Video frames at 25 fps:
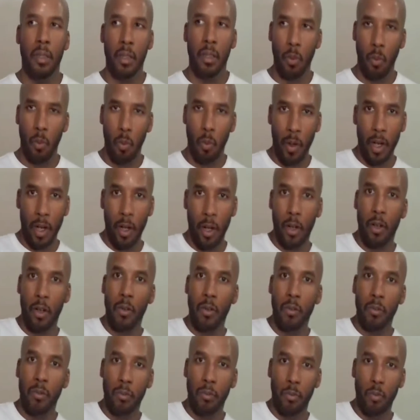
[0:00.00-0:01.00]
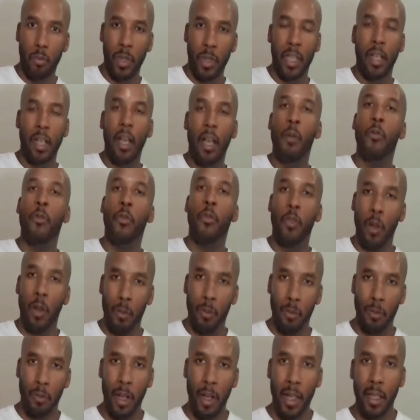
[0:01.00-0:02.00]
the where we come from,
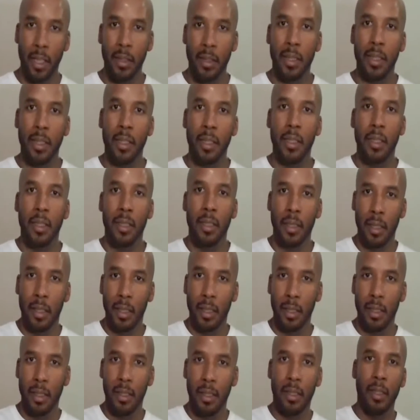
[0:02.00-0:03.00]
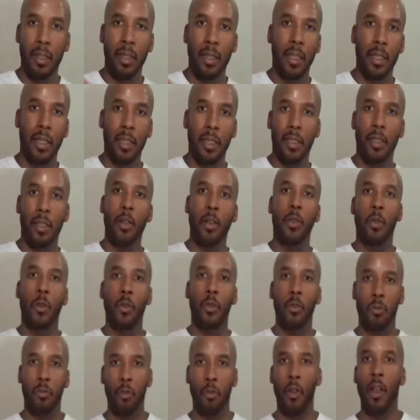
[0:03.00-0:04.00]
right? The
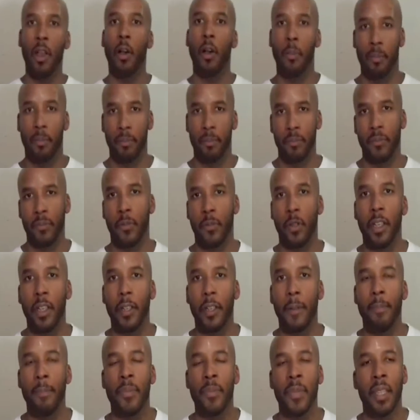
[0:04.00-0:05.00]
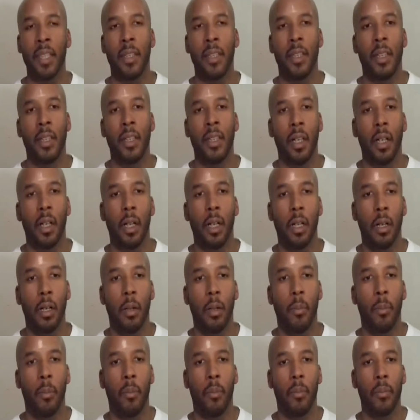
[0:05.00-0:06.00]
eternal realm, right?
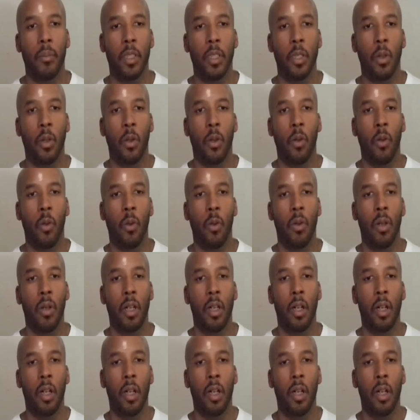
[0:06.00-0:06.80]
You know,